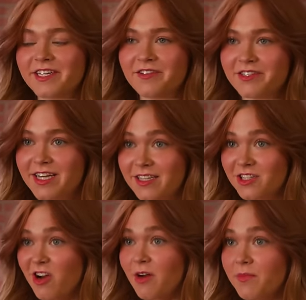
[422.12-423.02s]
to give your dad the
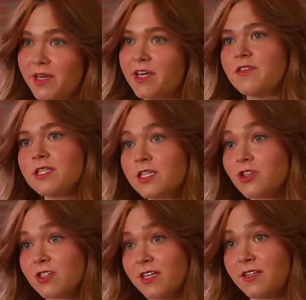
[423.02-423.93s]
job, if he's
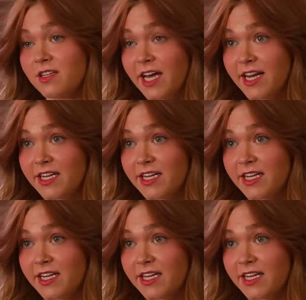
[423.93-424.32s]
interested, that